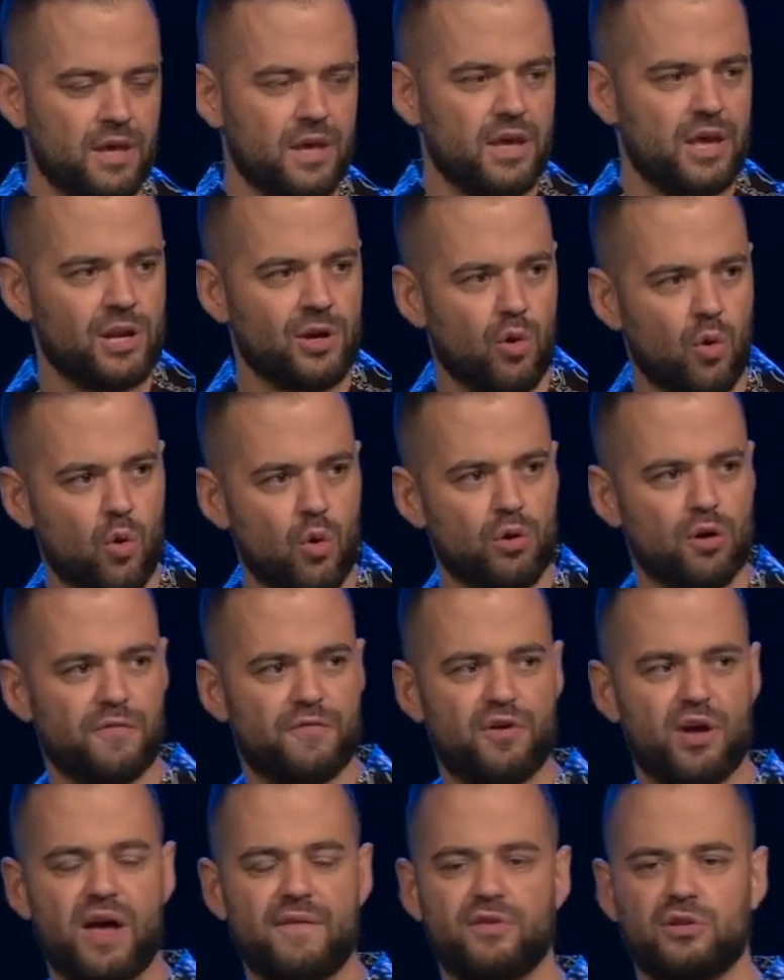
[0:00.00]
In order
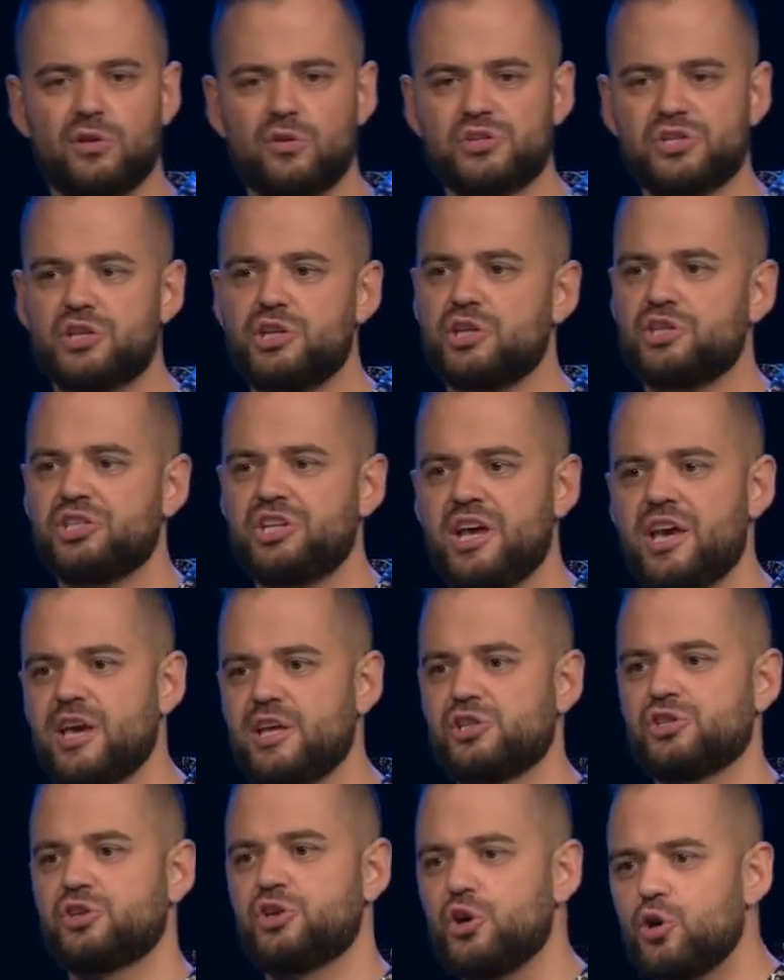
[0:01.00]
for evolution to
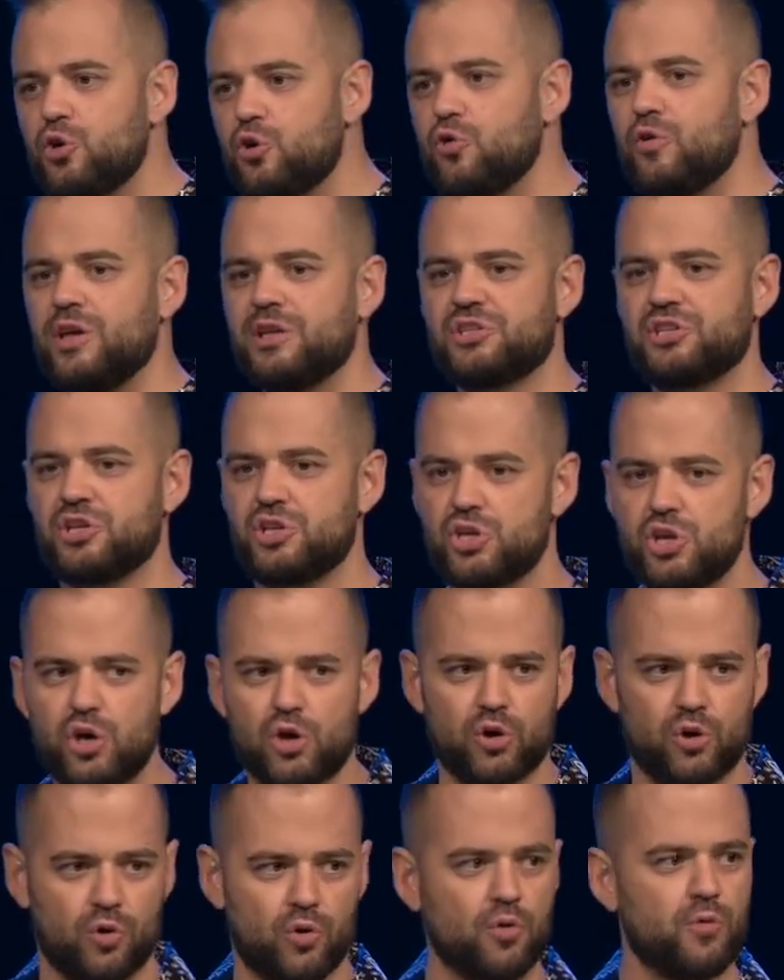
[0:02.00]
change goo into
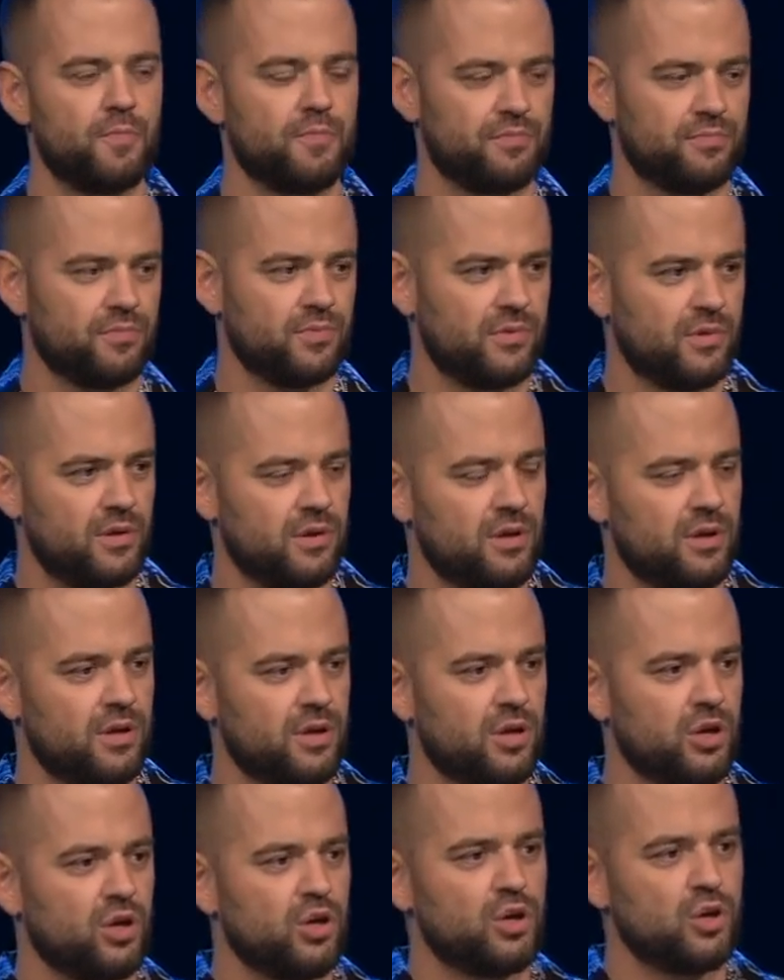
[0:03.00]
you,
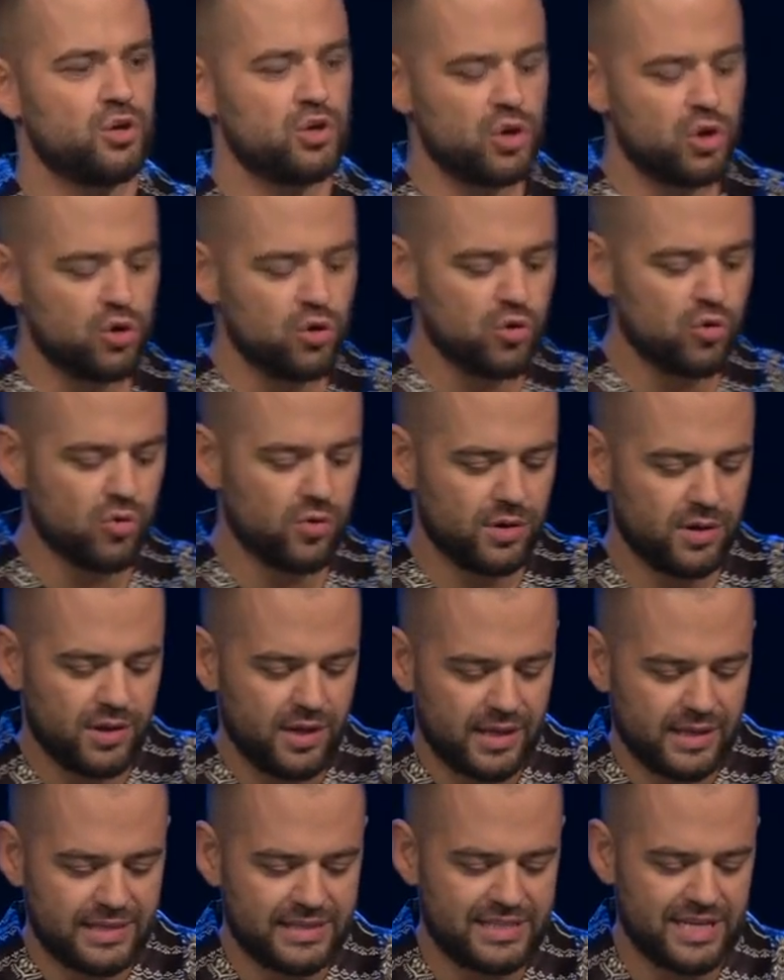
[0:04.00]

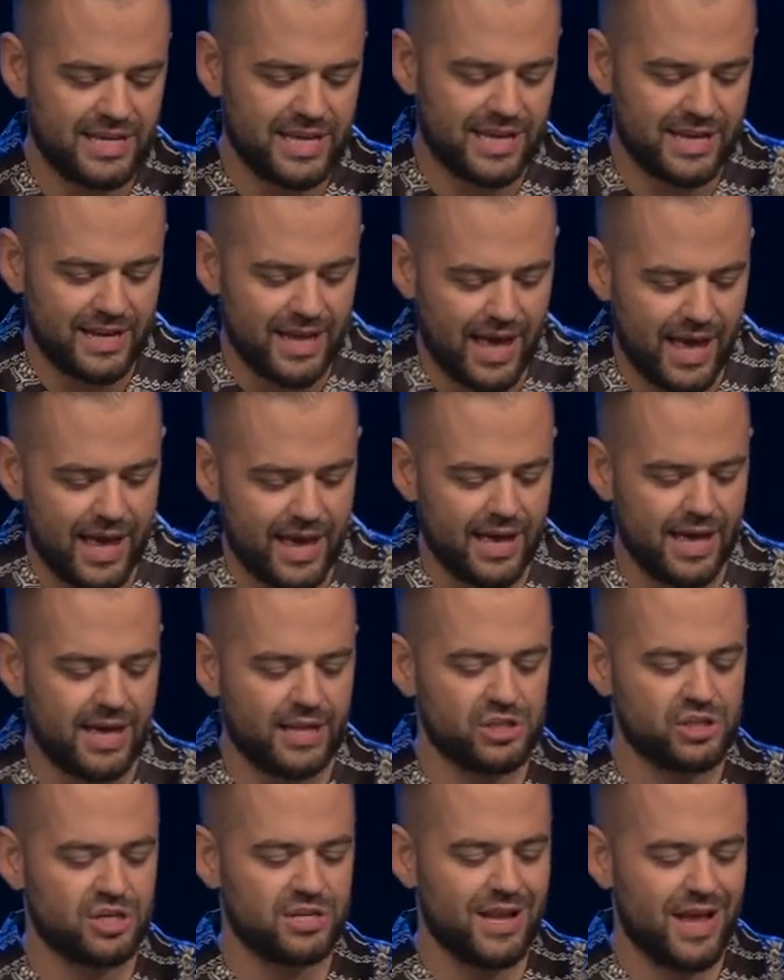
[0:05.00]
new D N A
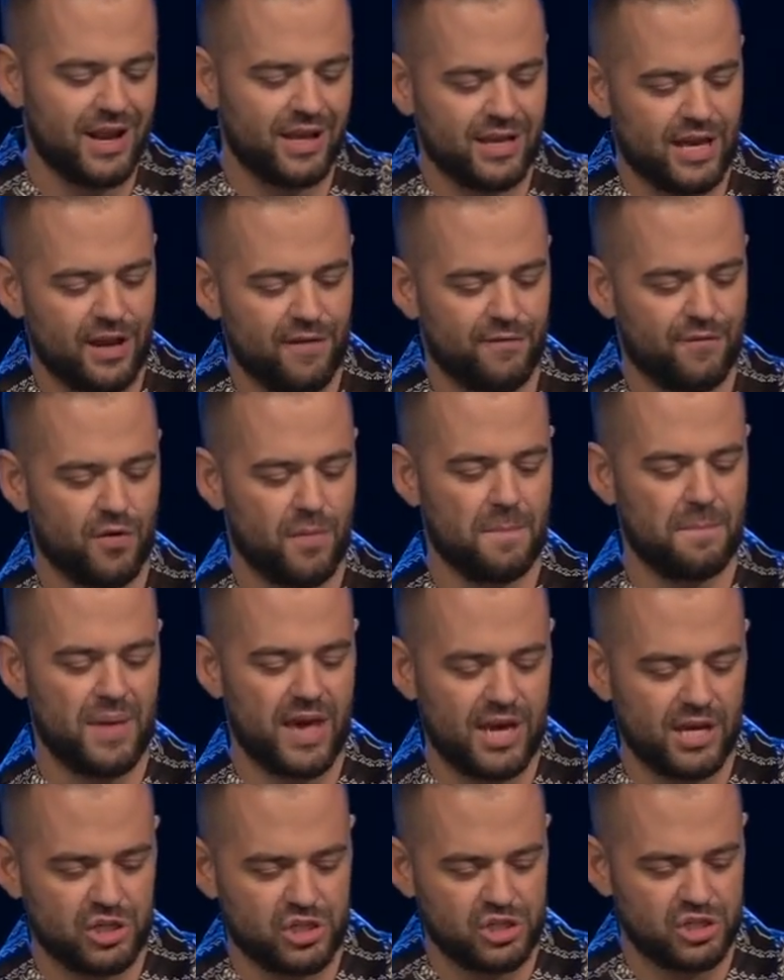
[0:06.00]
and genetic
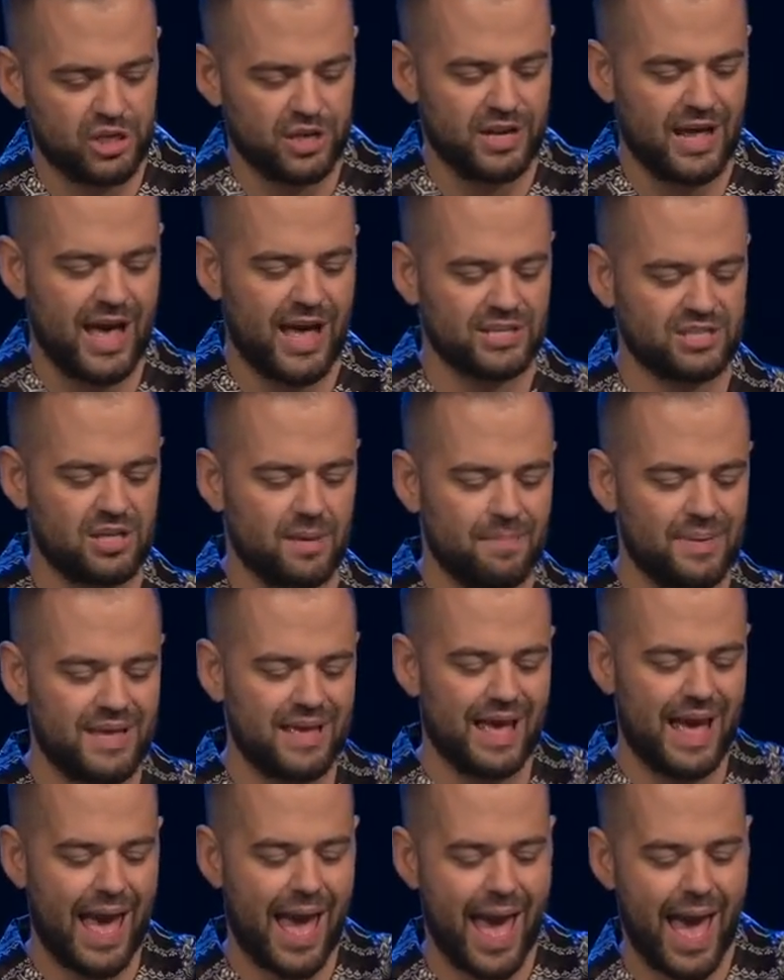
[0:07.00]
information has to
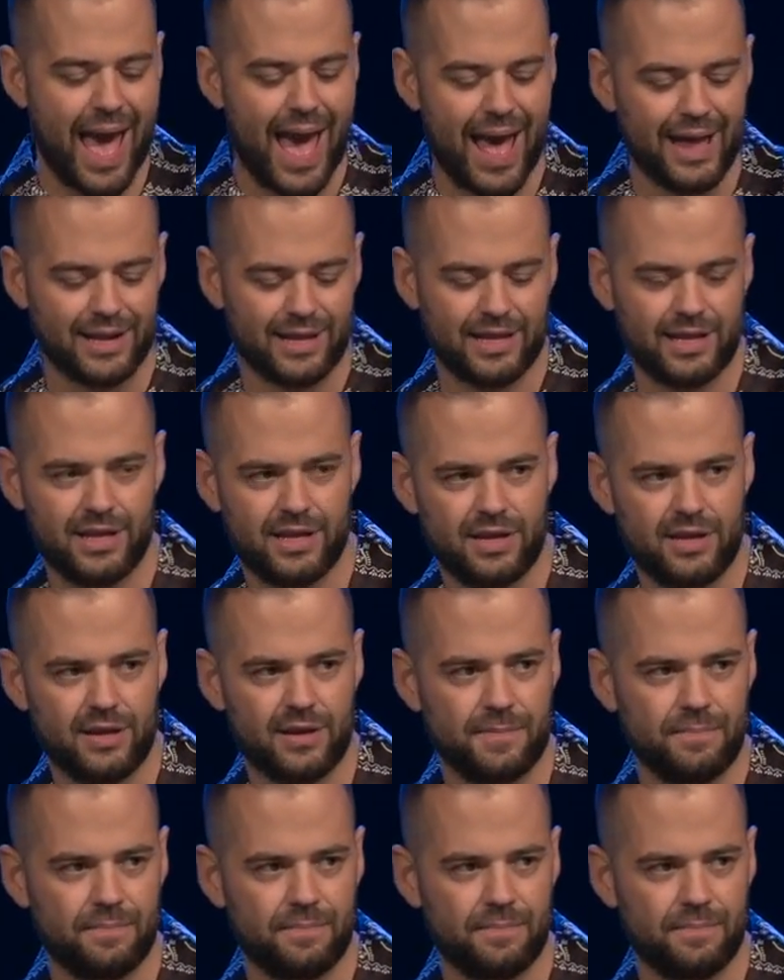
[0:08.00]
be added